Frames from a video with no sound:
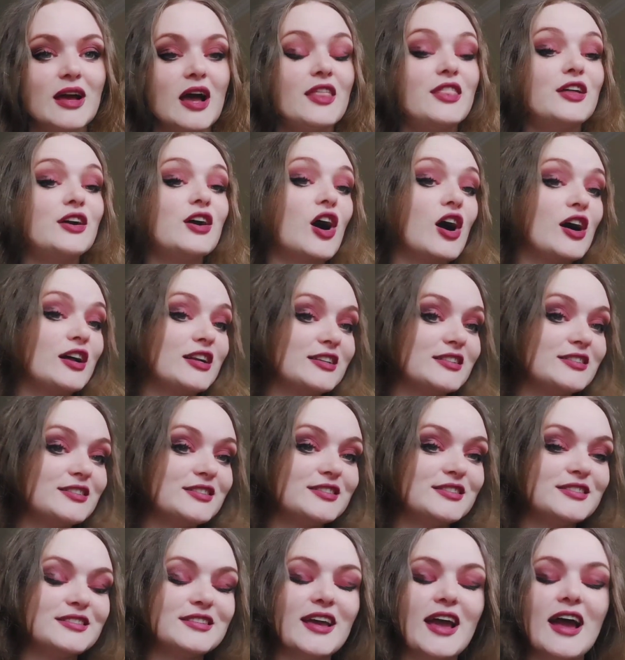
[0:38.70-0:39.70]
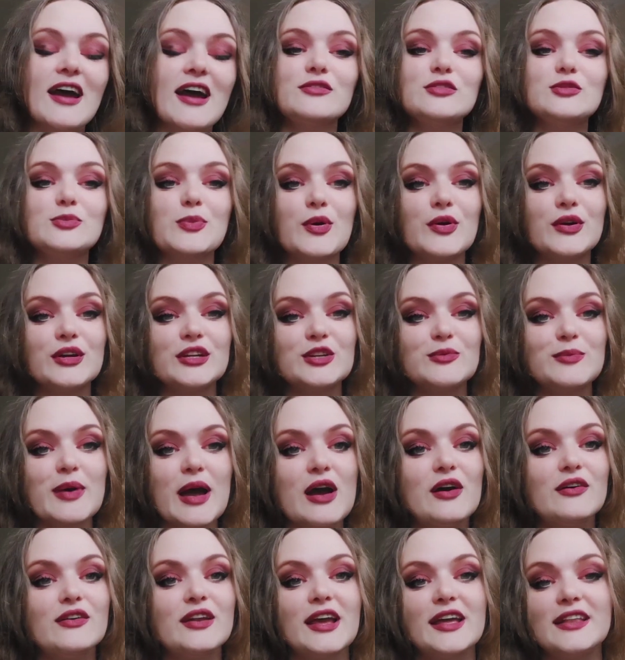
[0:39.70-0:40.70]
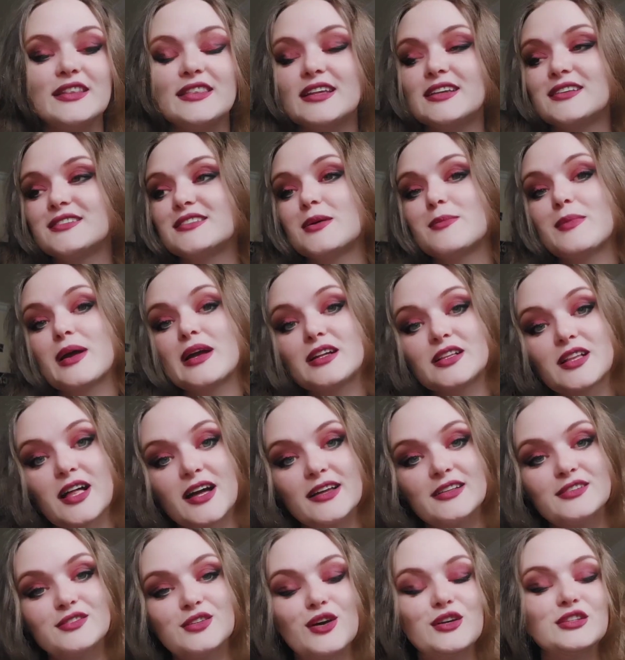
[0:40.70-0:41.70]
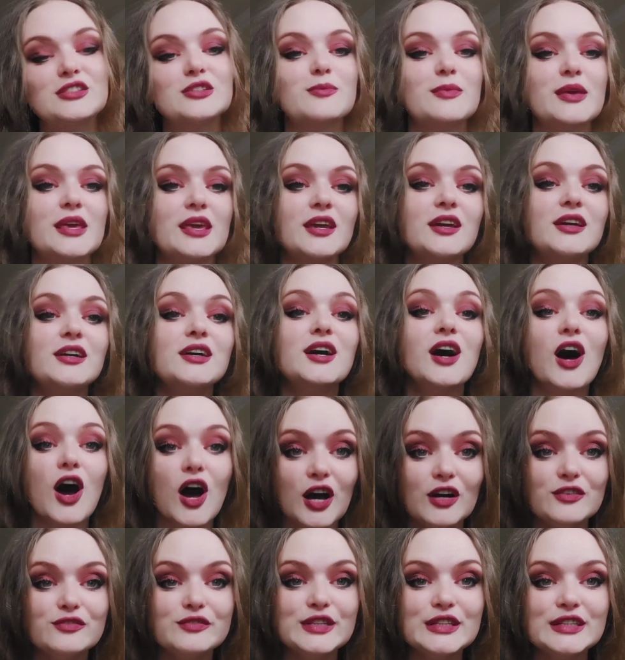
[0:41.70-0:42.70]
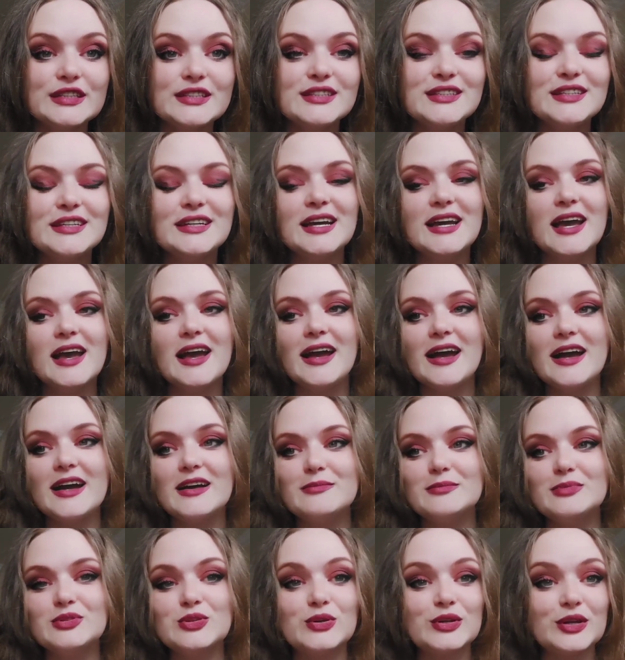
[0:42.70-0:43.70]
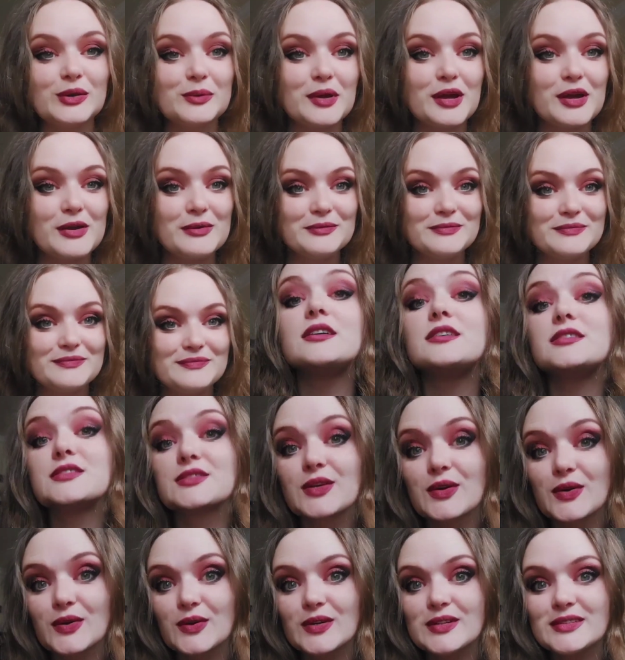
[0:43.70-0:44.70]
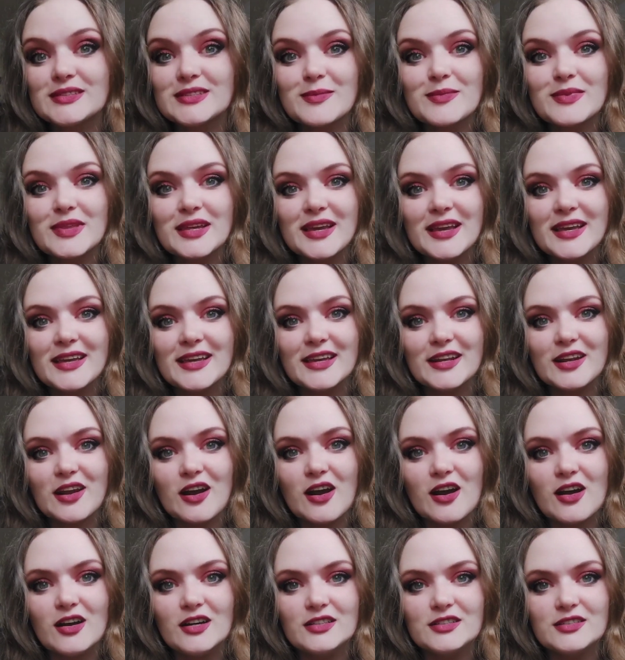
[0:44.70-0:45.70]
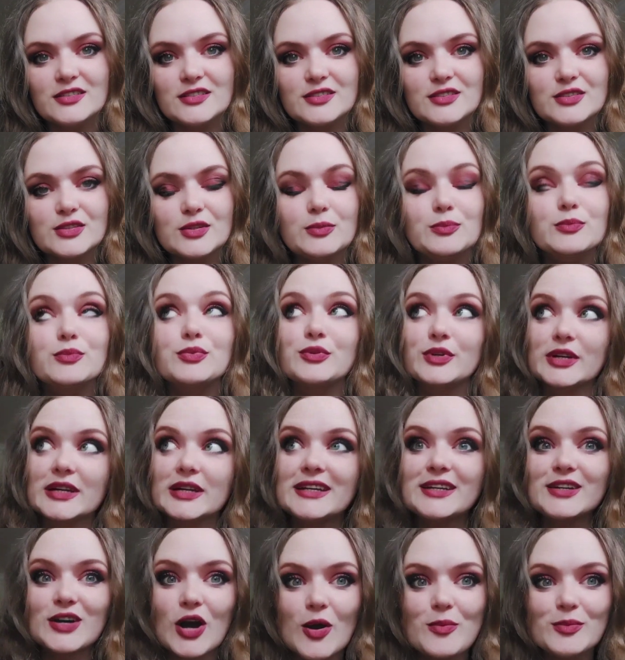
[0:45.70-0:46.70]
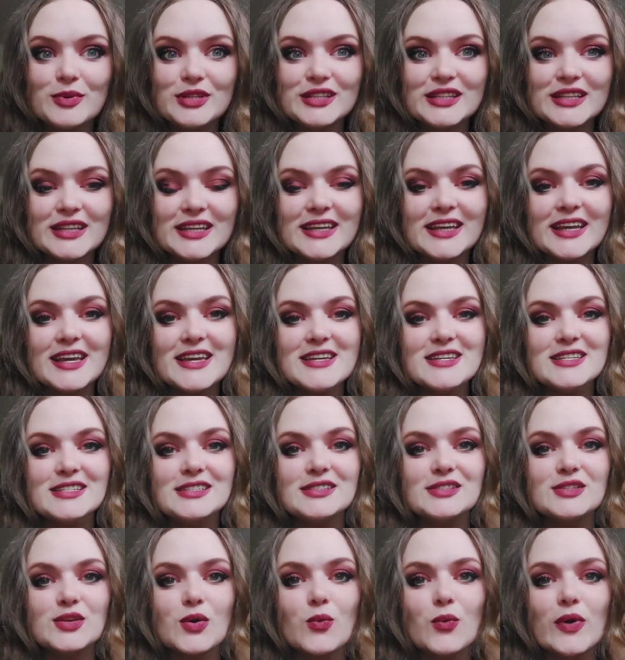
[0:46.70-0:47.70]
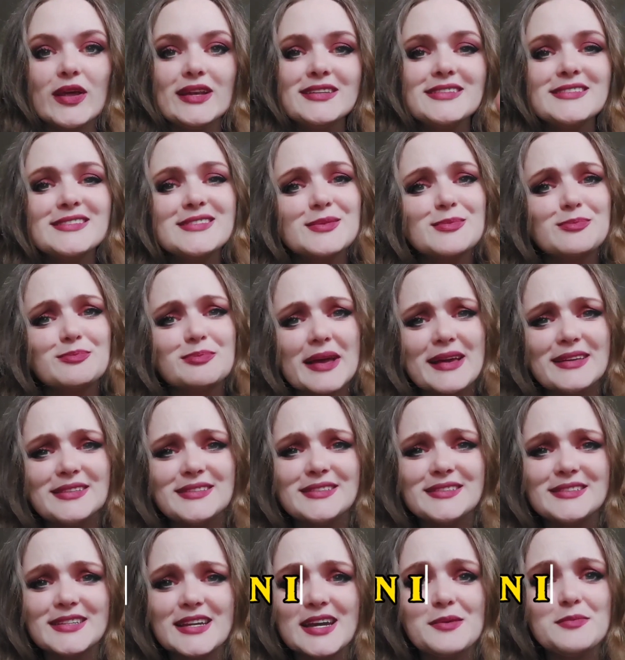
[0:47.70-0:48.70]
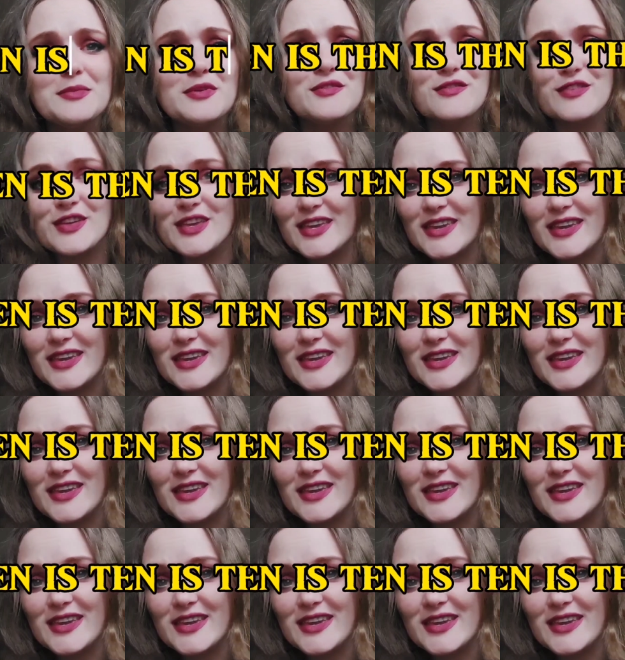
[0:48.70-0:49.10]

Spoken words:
other artists have spoken about, and things that my clients ask me often. So here we go. So something I get asked pretty commonly is, when is the best time of